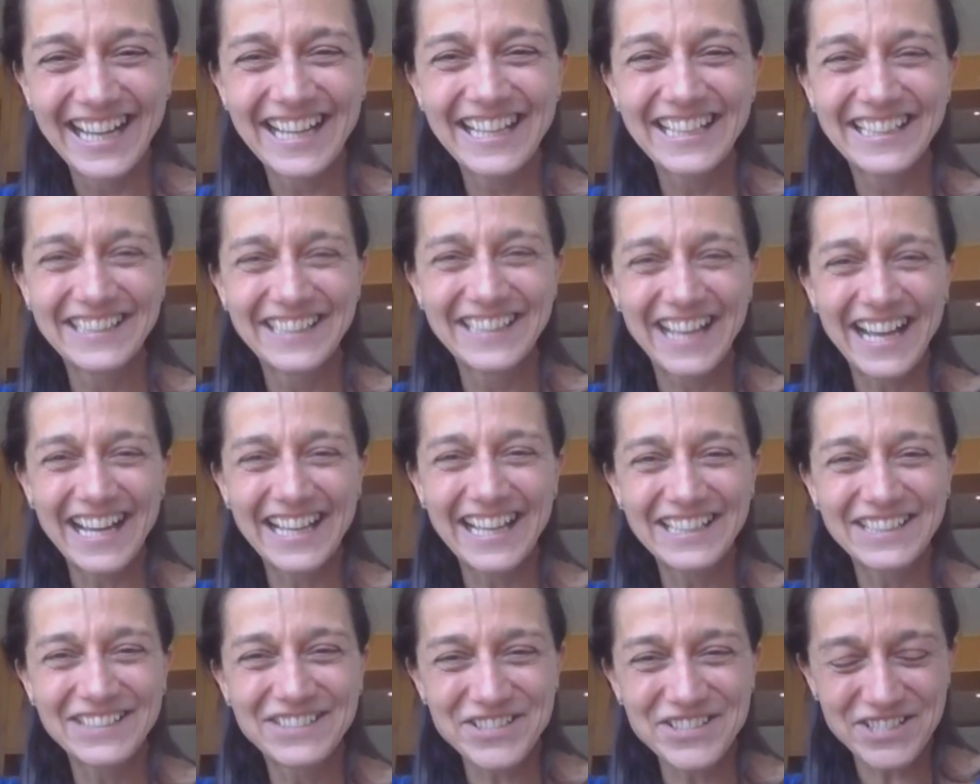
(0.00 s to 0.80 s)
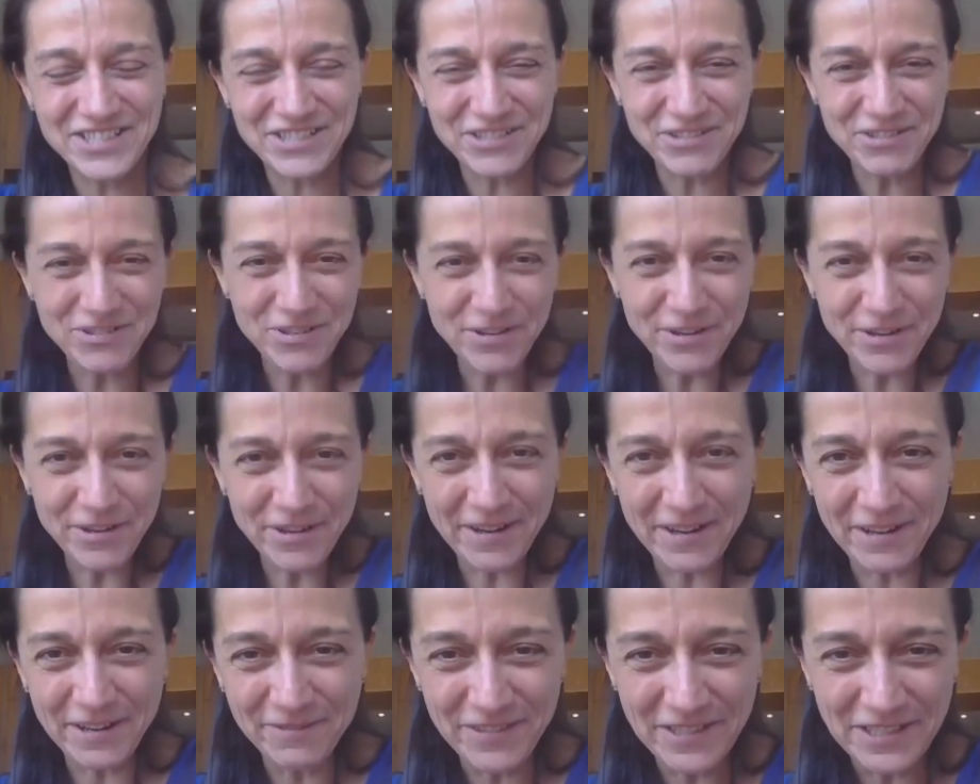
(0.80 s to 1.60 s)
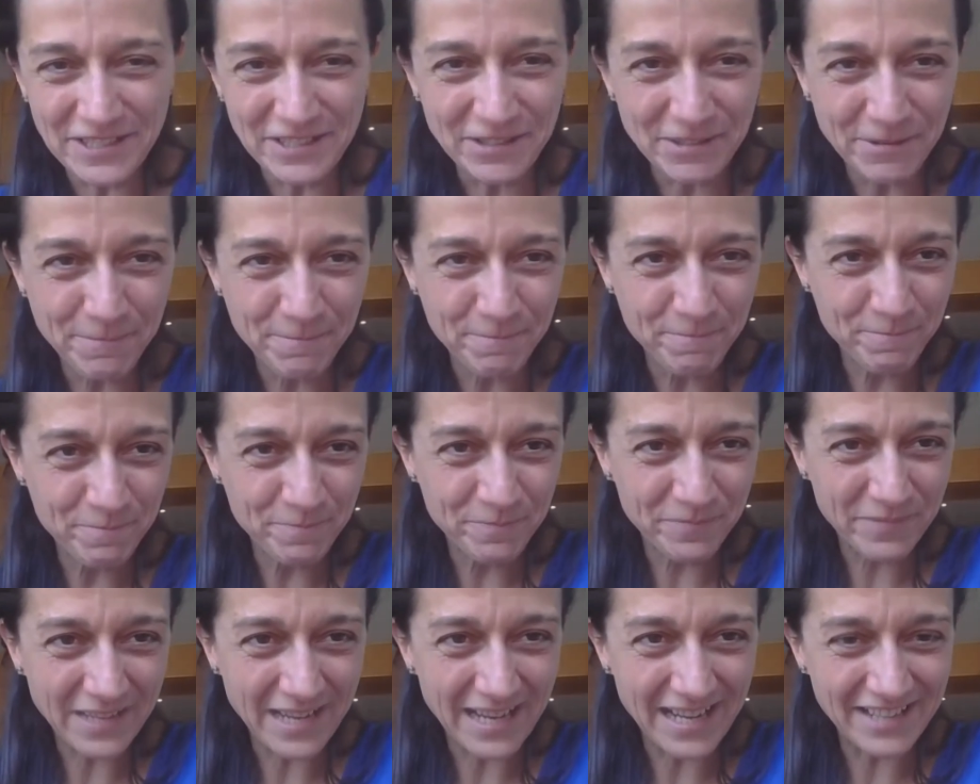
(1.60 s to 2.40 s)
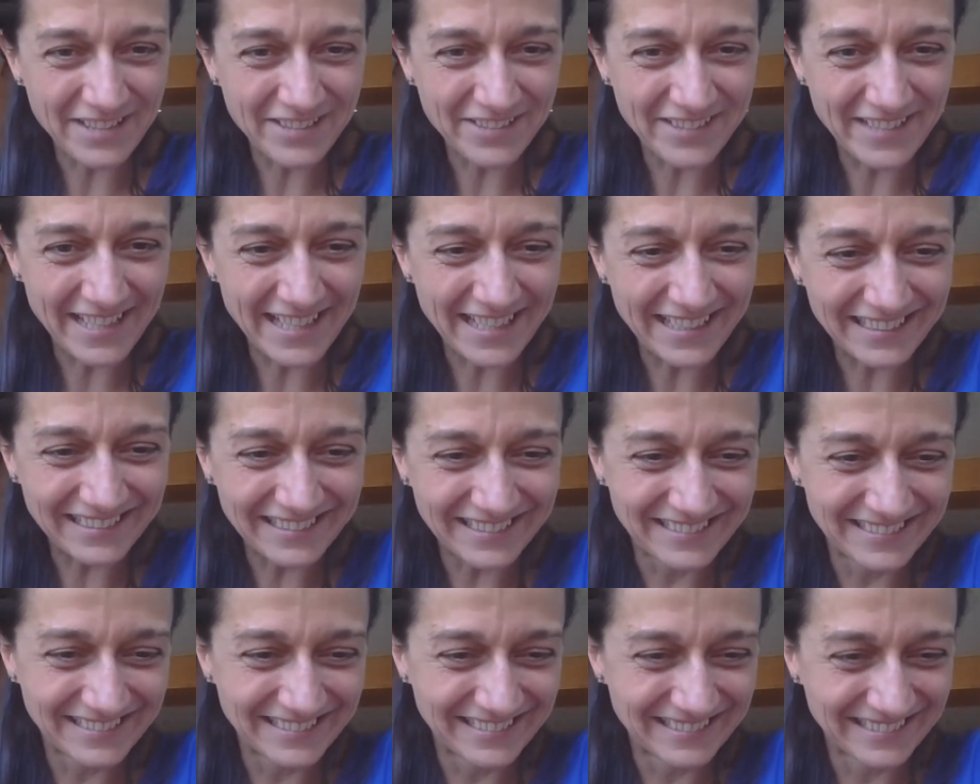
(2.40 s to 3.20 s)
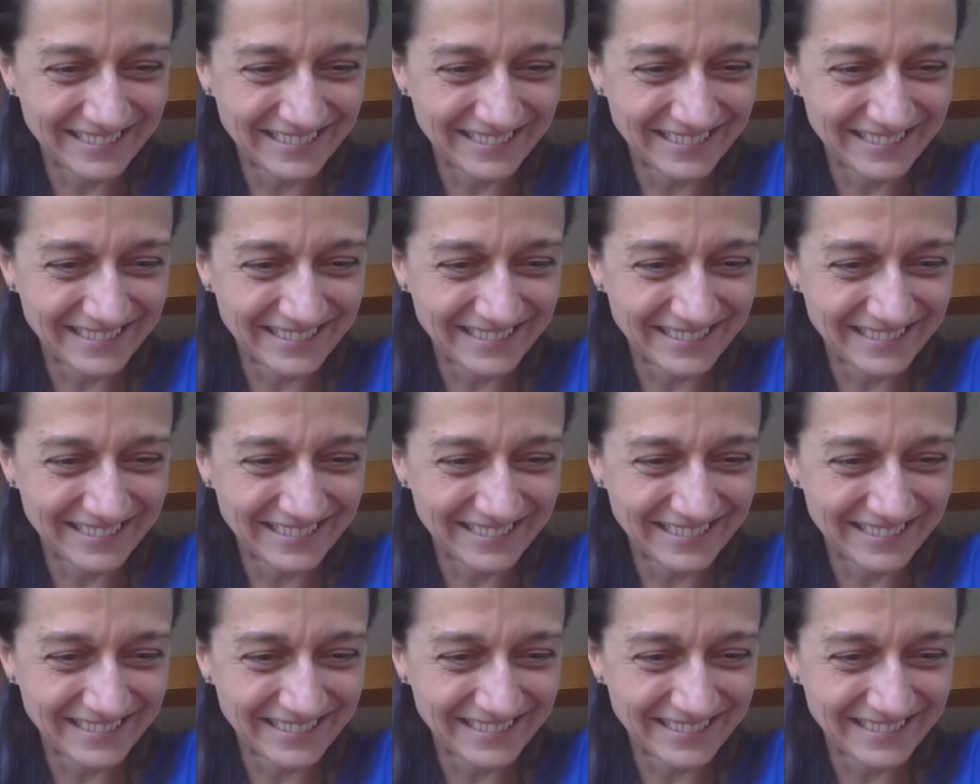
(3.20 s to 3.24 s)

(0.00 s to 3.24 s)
I lost your video. Are you there?